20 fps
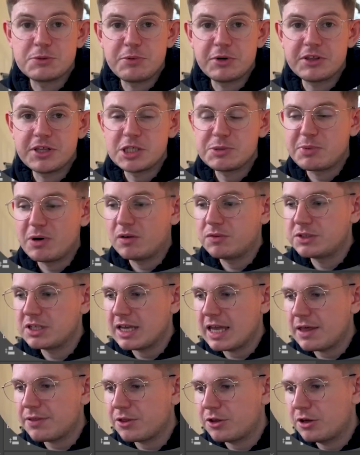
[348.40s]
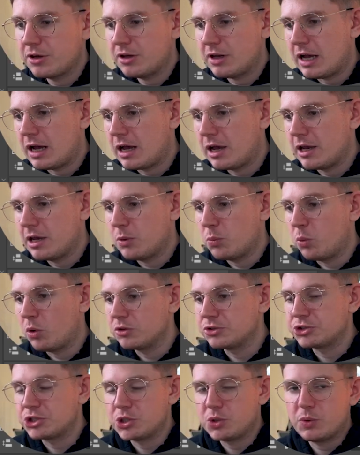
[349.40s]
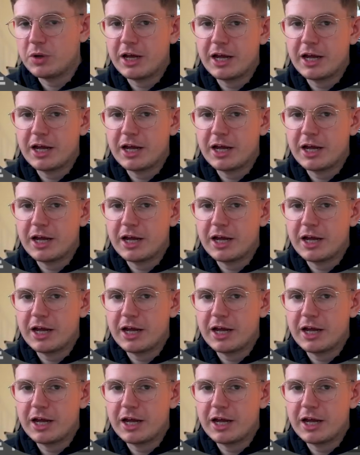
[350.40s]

to bring these both together, I want to